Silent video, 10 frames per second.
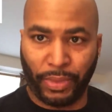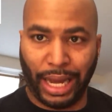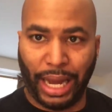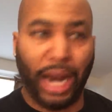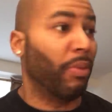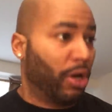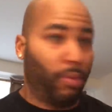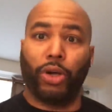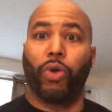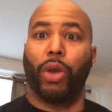All right. I'm, I'm
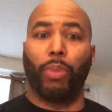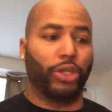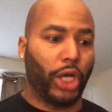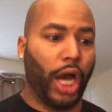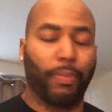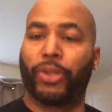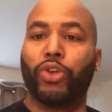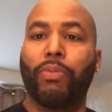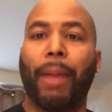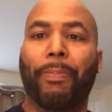gonna quit my job,
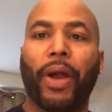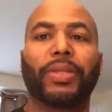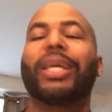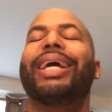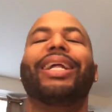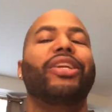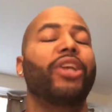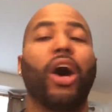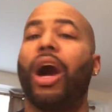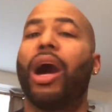pursue my purpose.
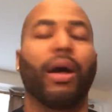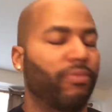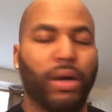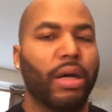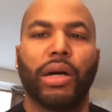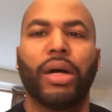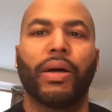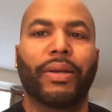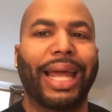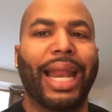No, -uh, no,
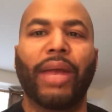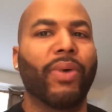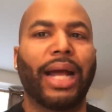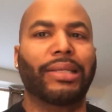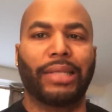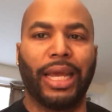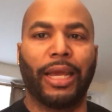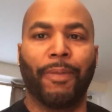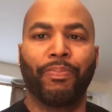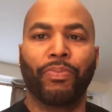-uh, that ain't what I
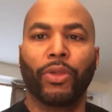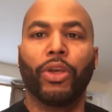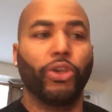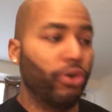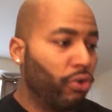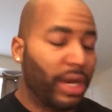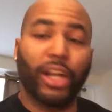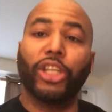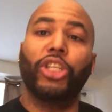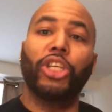said. You
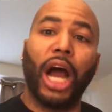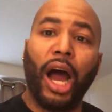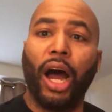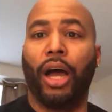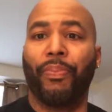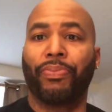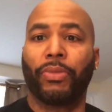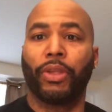get a job.